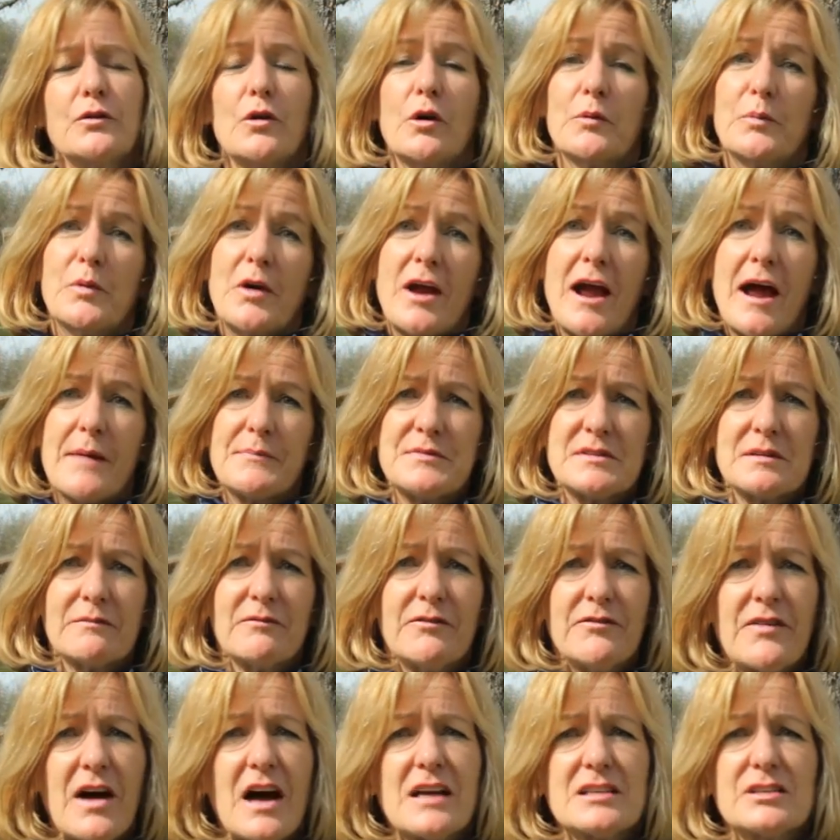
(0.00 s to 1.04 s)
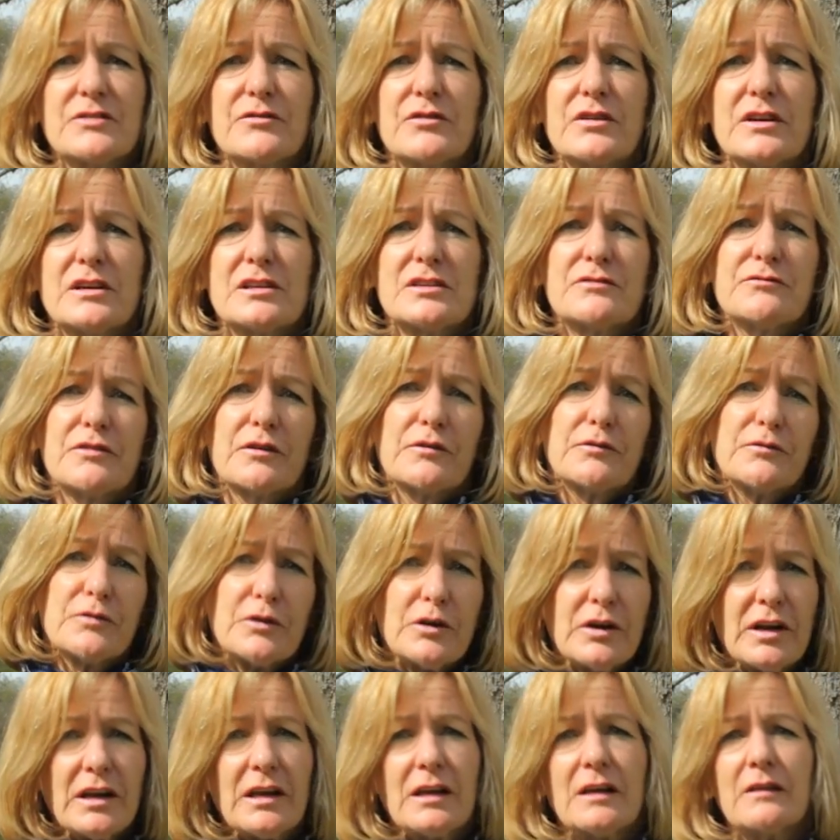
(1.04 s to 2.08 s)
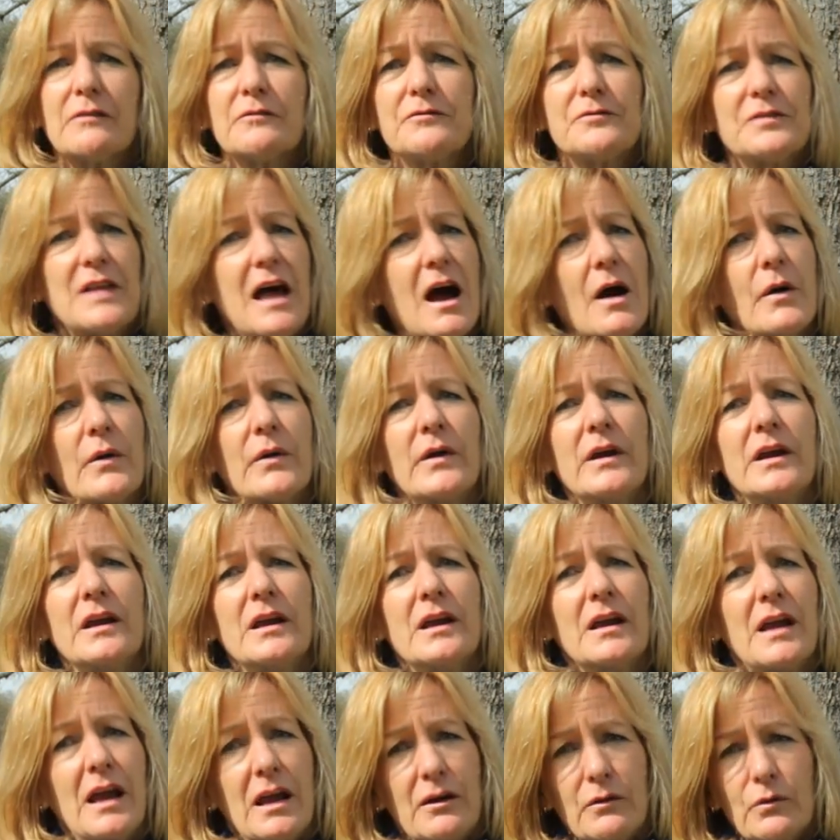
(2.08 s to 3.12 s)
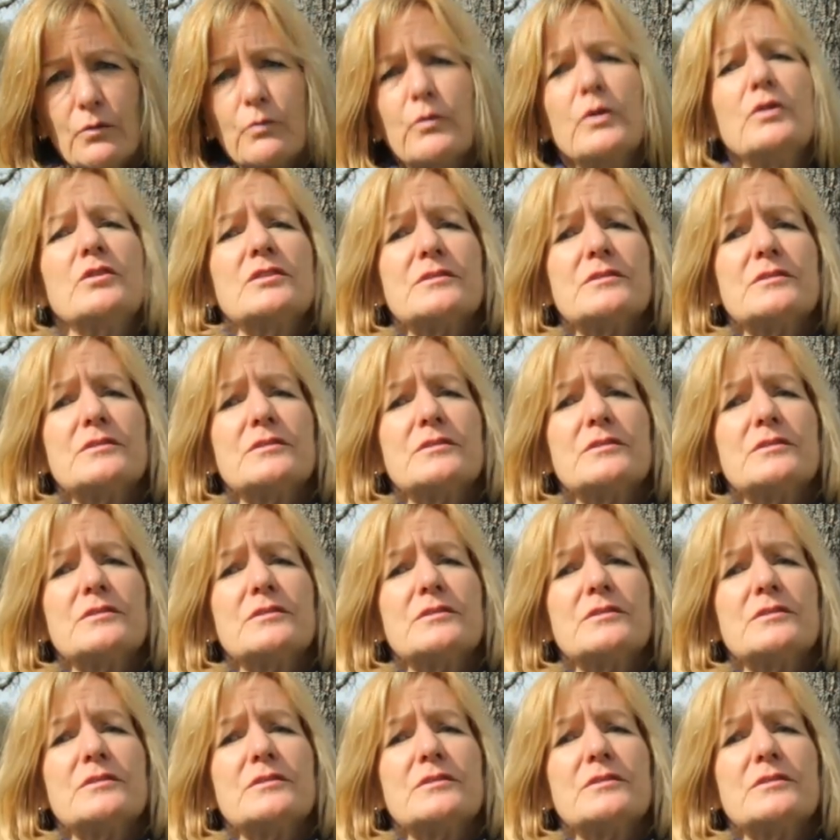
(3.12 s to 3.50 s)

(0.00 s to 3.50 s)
or perhaps some phosphorus for fruiting, flowering, and root